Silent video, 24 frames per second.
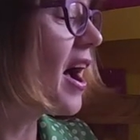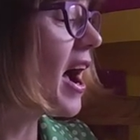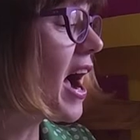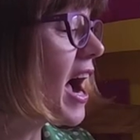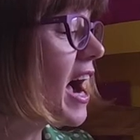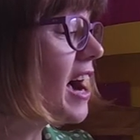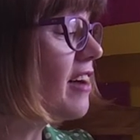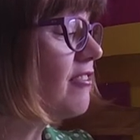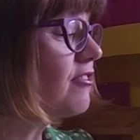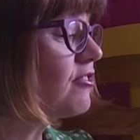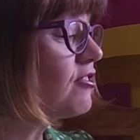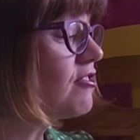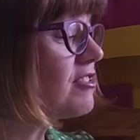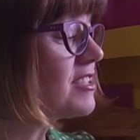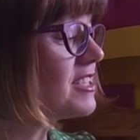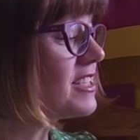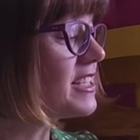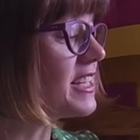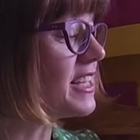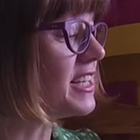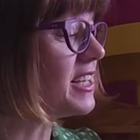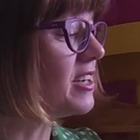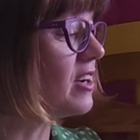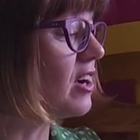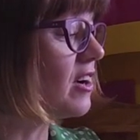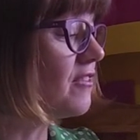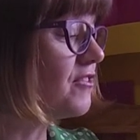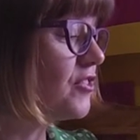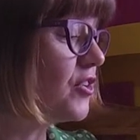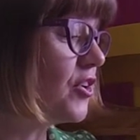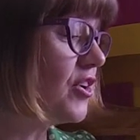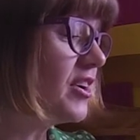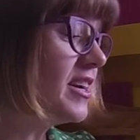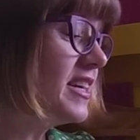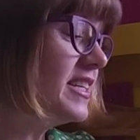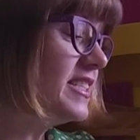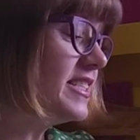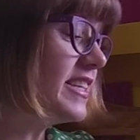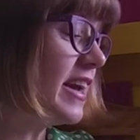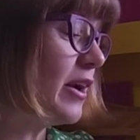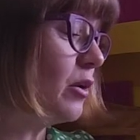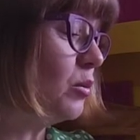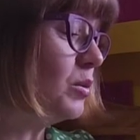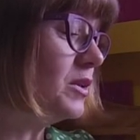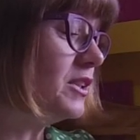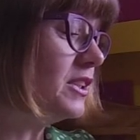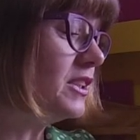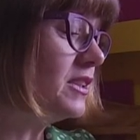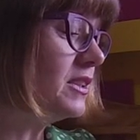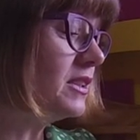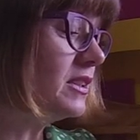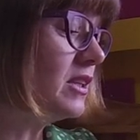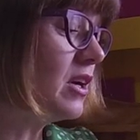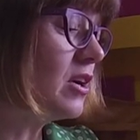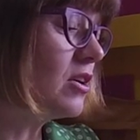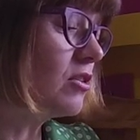After a tea of turkey sandwiches,